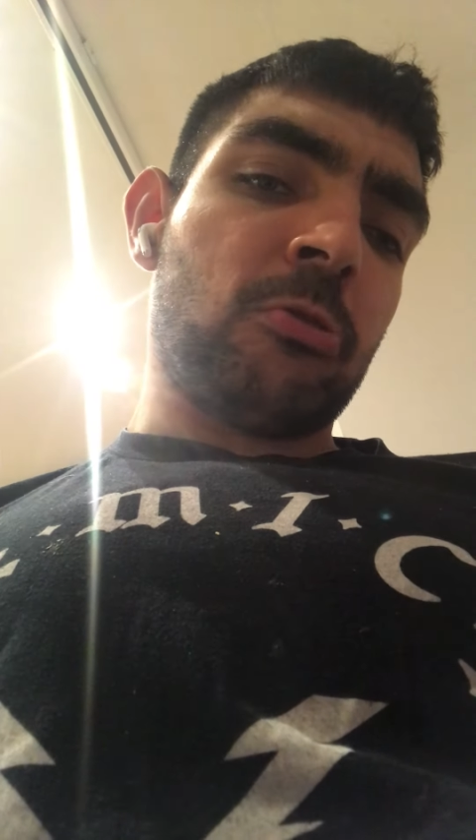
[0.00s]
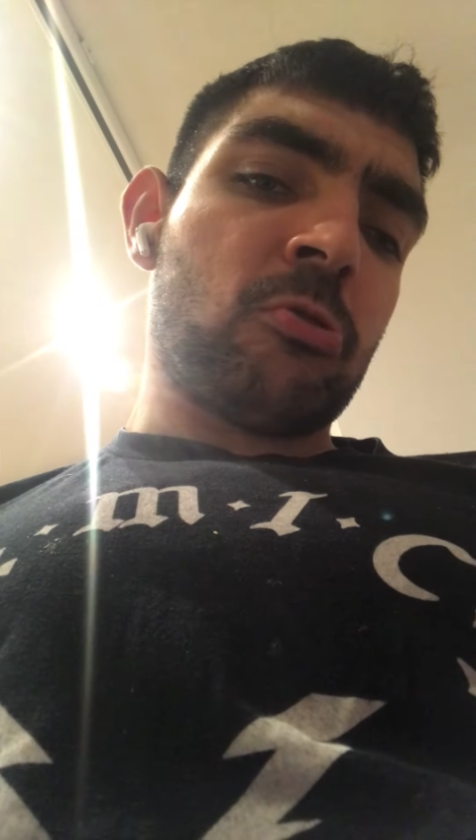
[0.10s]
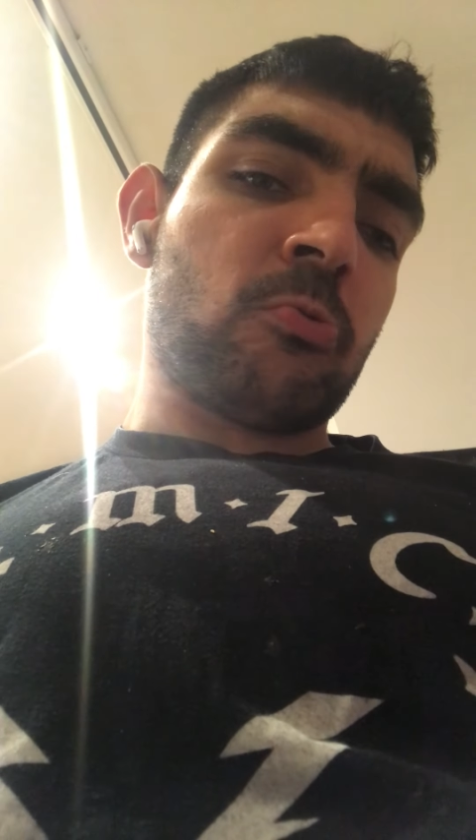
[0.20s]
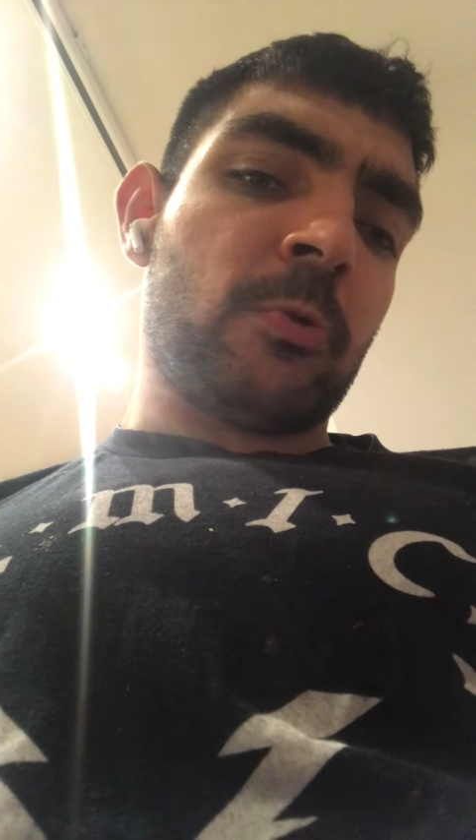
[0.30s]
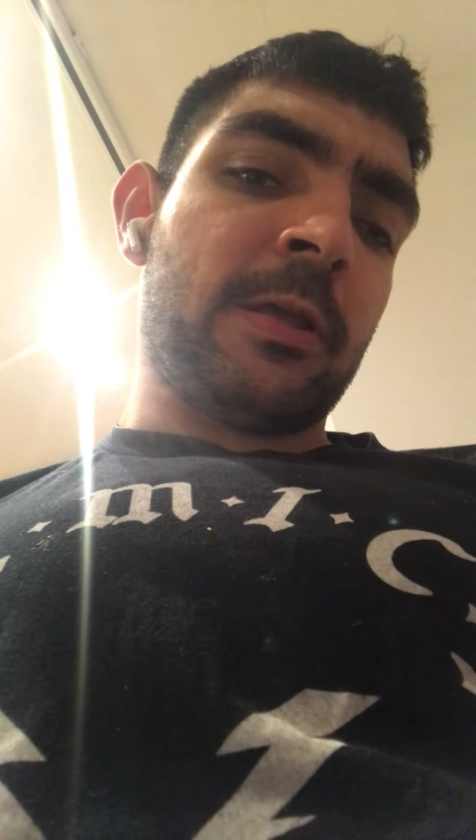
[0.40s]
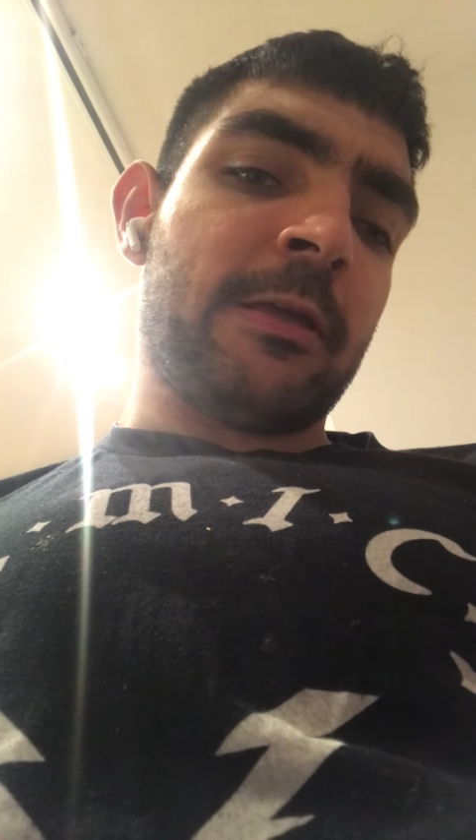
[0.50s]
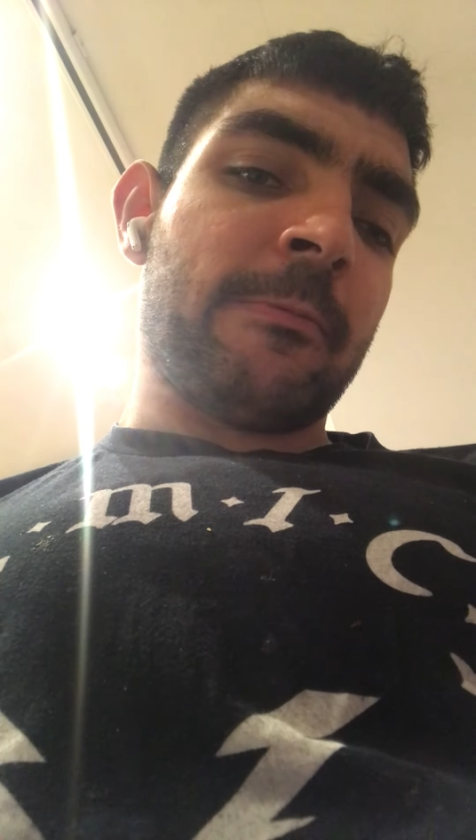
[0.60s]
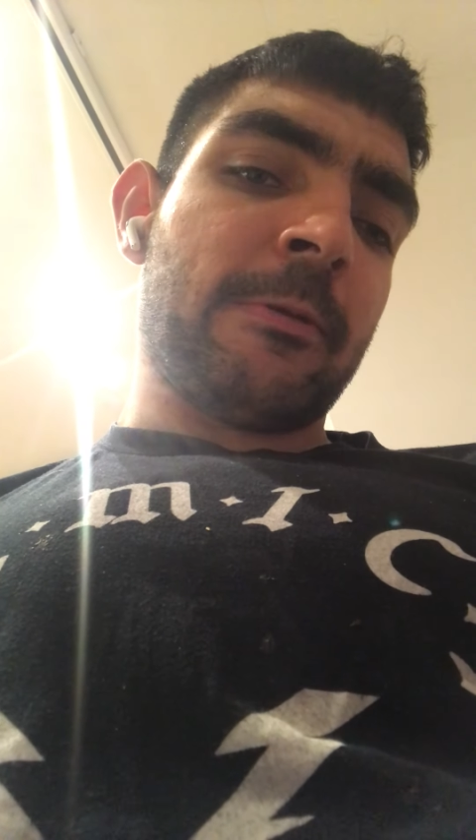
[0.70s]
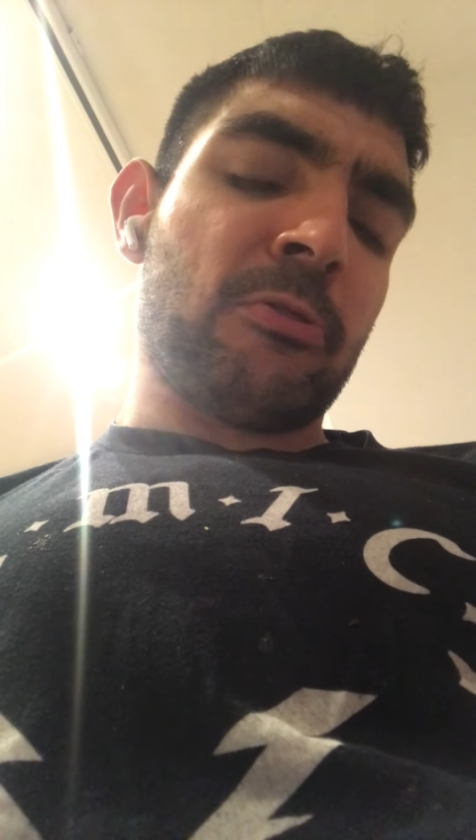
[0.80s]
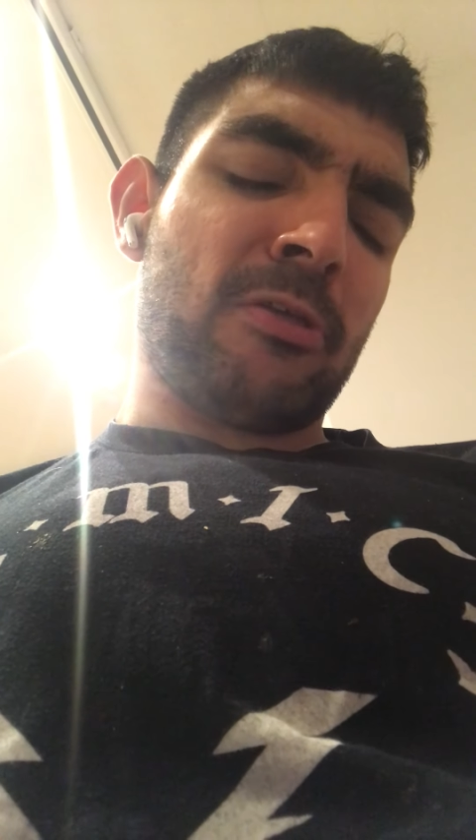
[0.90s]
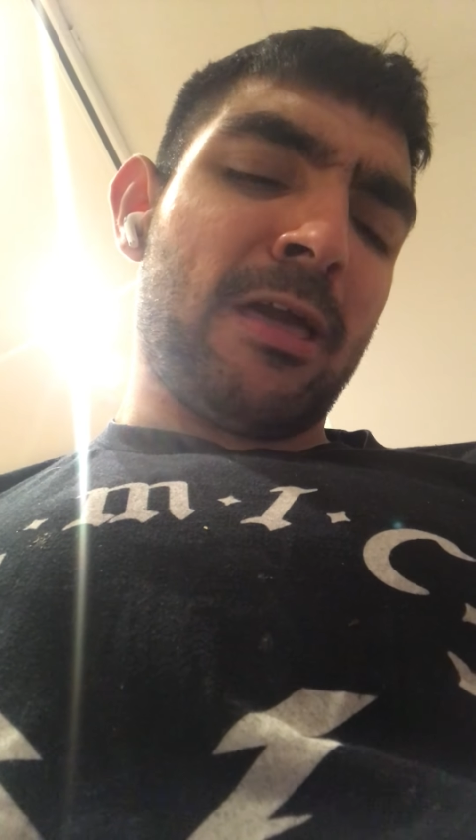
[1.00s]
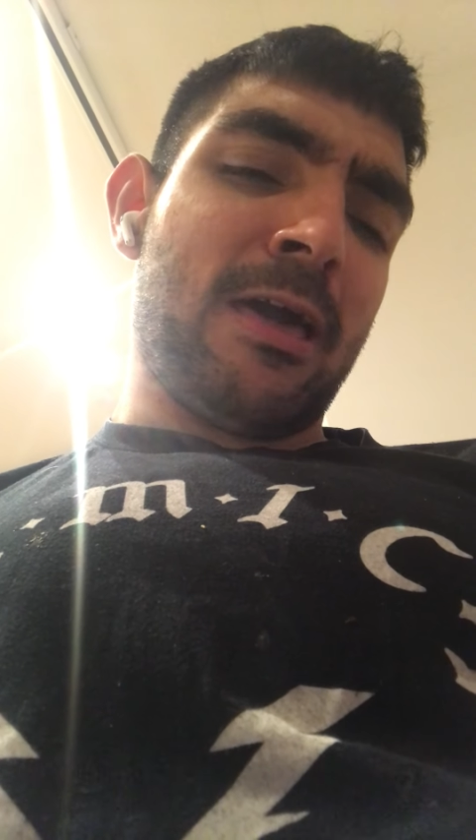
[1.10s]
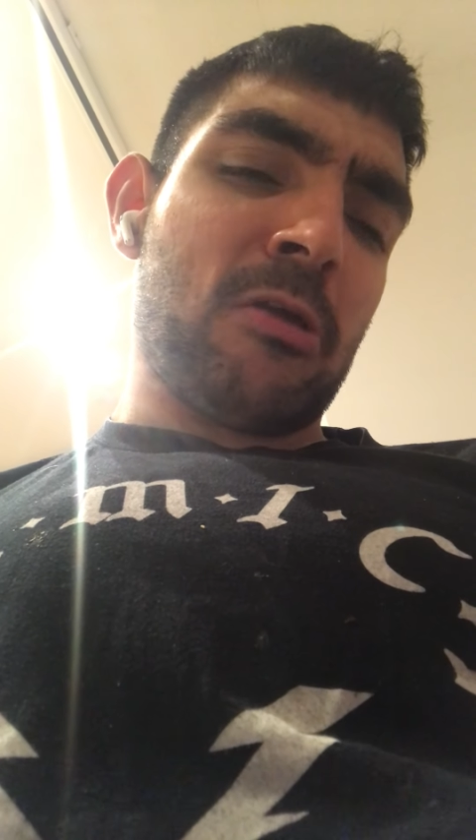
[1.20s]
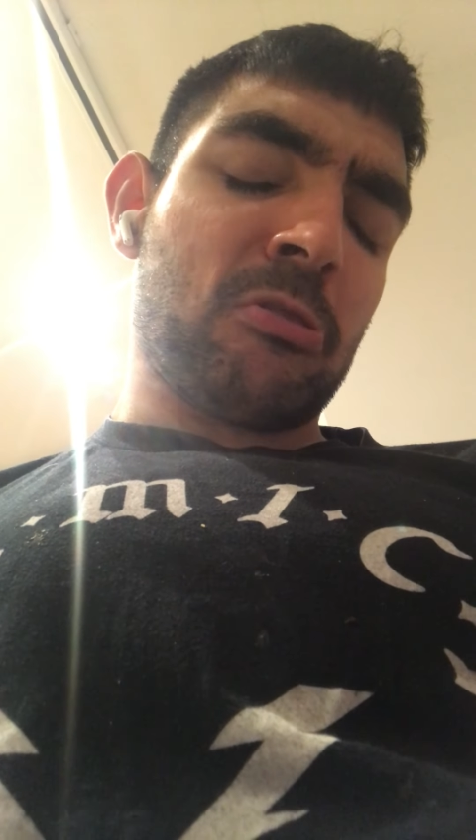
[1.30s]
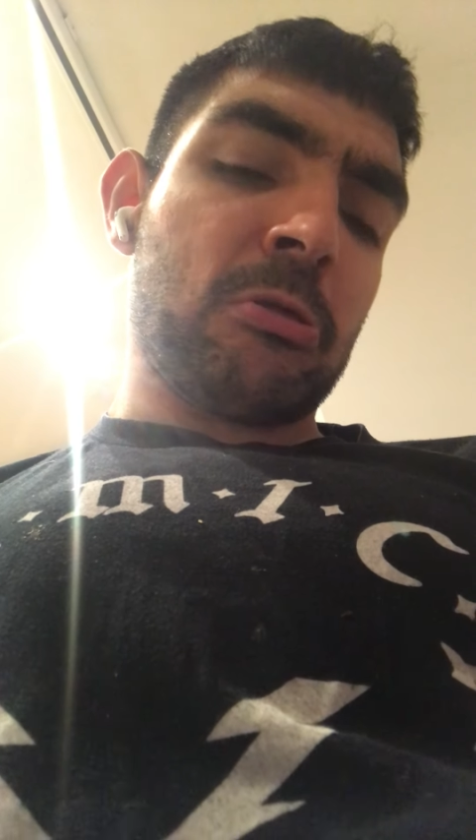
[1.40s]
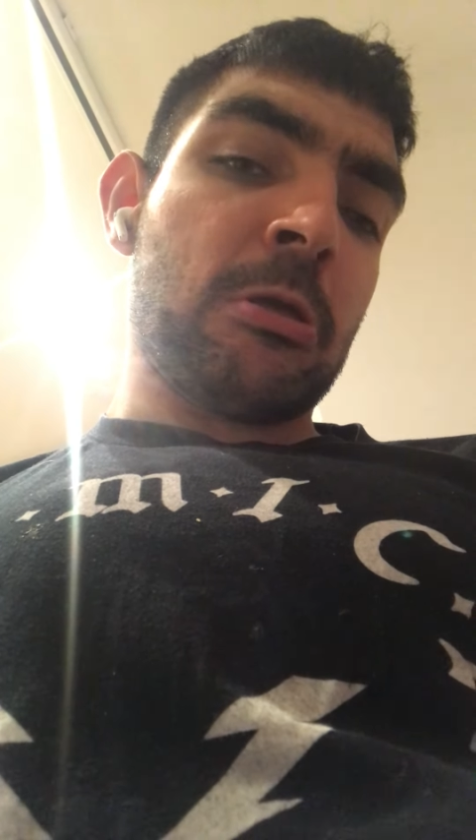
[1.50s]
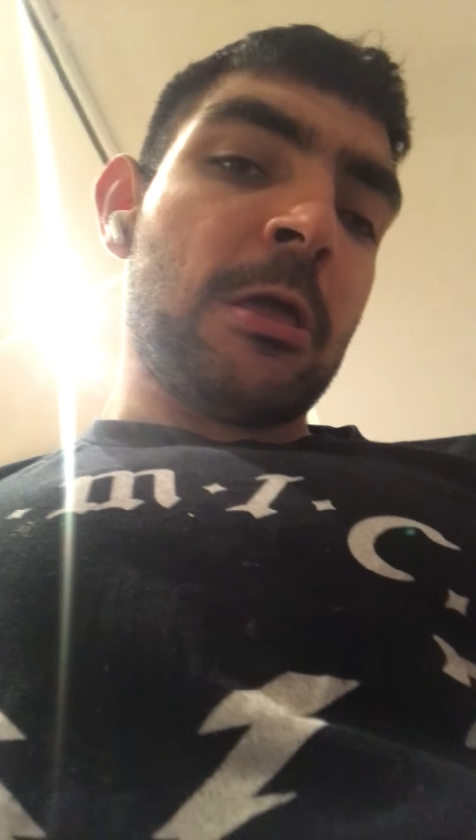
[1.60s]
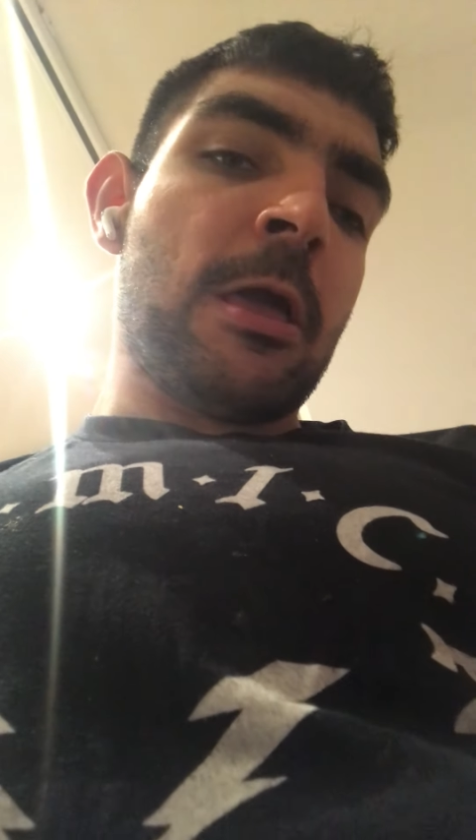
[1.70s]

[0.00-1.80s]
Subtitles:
just want to give a shout out to